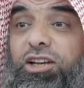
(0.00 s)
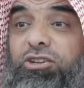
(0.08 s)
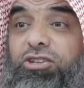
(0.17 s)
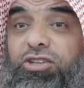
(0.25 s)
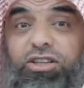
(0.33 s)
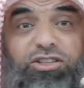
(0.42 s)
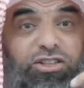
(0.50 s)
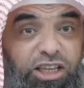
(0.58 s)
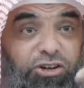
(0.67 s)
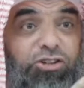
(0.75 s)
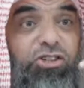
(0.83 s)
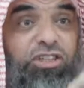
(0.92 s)
their,
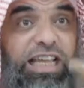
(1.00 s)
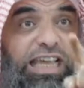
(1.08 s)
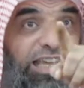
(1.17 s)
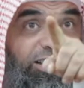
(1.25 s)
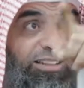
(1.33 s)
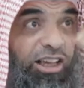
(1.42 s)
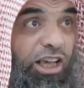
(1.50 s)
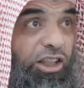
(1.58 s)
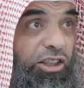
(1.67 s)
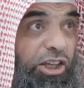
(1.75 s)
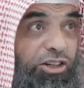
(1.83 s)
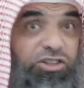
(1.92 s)
their
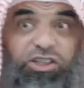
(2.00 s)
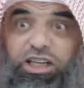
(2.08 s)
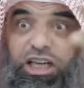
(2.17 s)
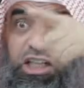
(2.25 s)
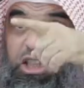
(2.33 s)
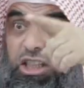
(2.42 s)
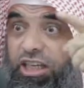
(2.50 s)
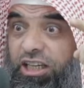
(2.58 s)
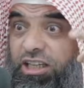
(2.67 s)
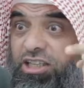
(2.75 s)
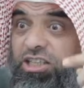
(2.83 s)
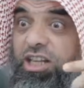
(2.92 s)
state, they're seeing
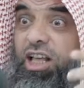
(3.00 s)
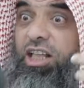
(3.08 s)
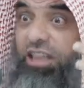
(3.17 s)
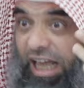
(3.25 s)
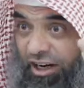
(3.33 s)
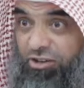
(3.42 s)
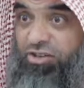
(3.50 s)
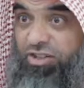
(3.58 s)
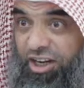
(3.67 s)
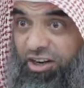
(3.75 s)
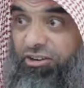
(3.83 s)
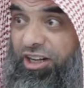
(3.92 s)
things that are
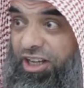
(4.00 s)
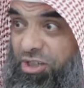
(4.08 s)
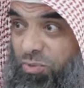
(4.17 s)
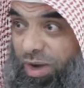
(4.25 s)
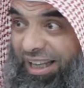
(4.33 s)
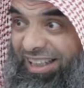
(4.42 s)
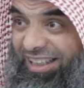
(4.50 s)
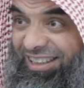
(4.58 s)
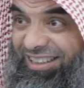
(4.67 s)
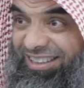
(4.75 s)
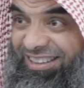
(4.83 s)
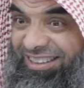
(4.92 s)
scary as well.